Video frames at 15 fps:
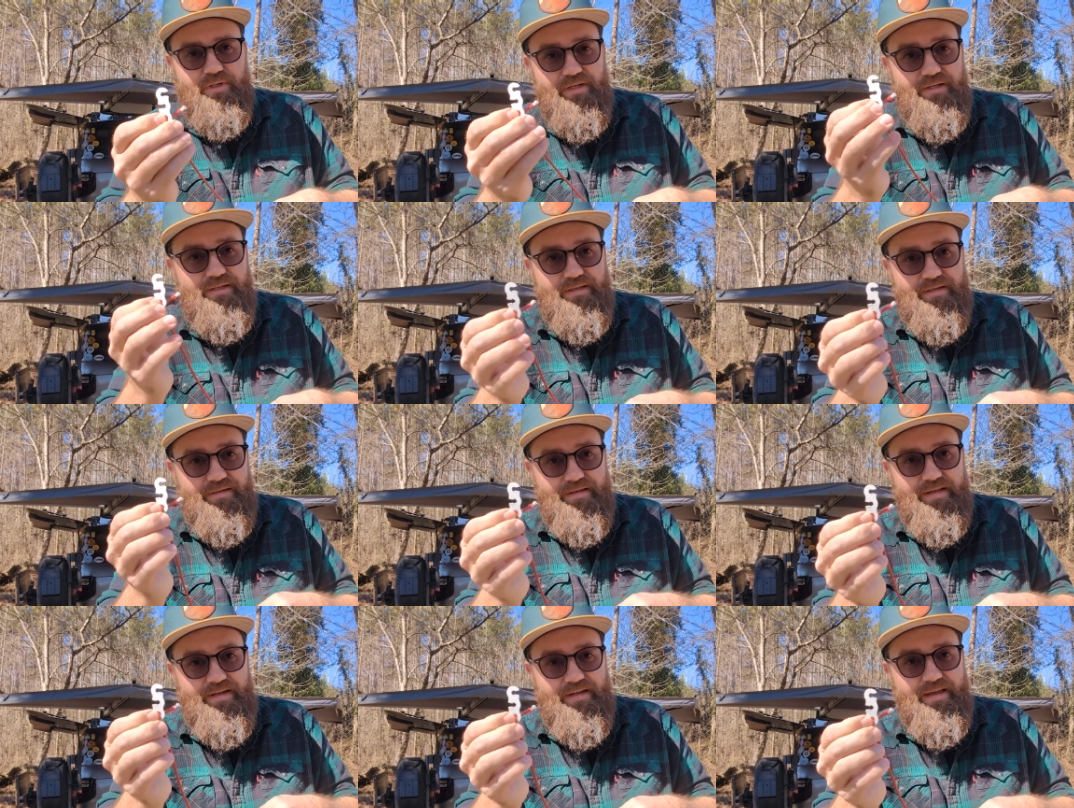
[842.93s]
but
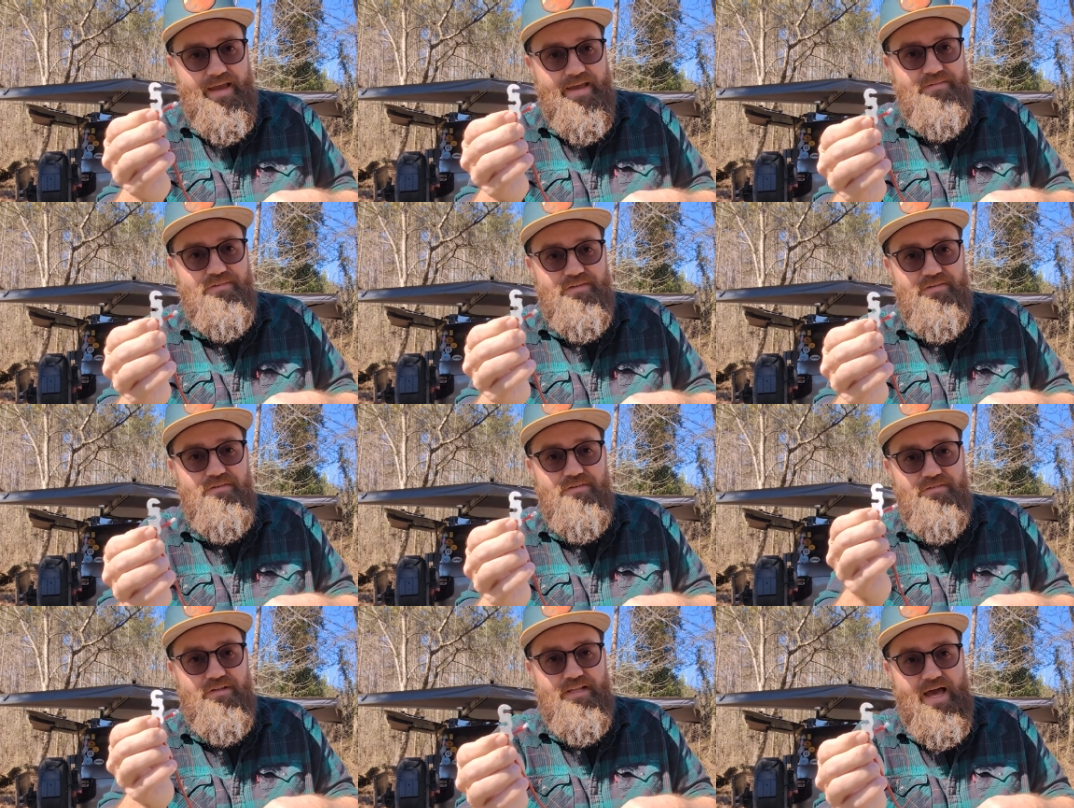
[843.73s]
in essence,
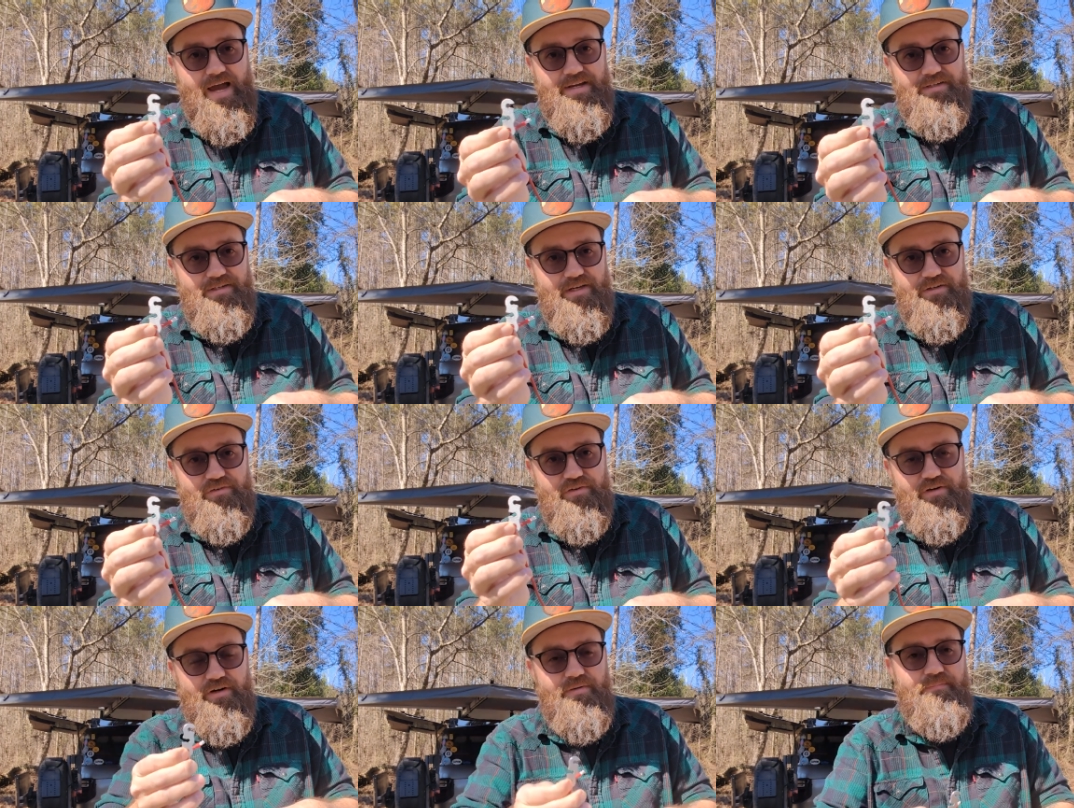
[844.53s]
it's a line
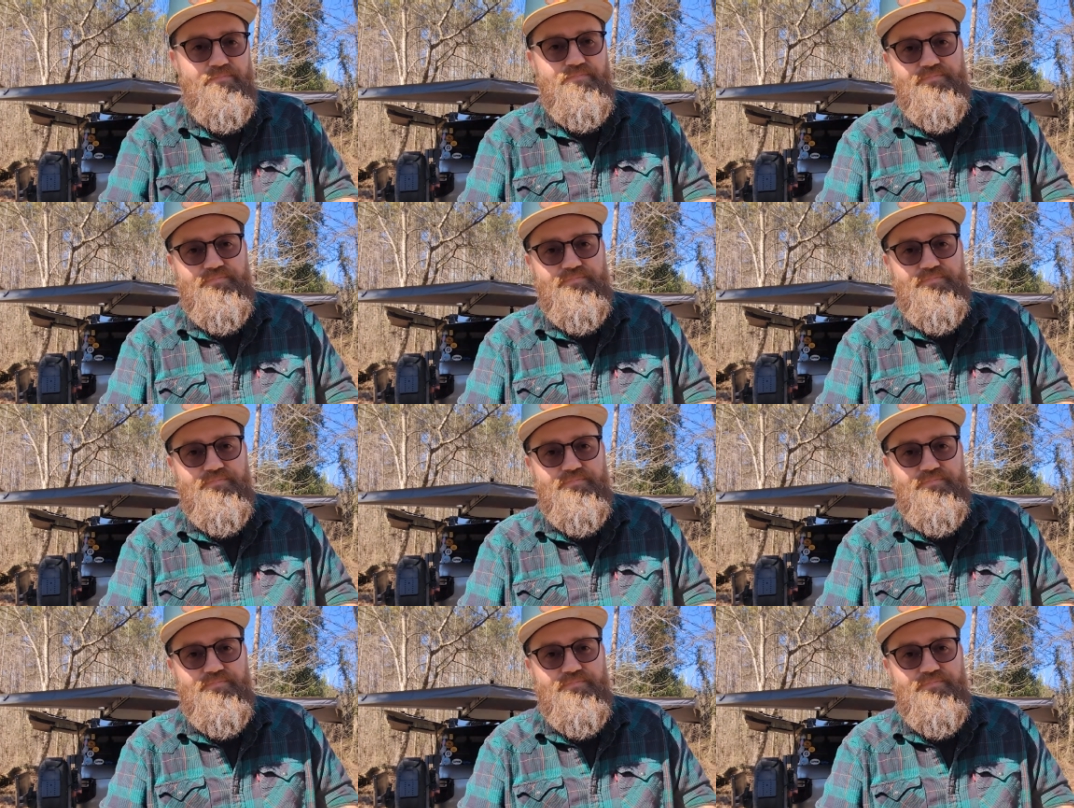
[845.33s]
tensioner.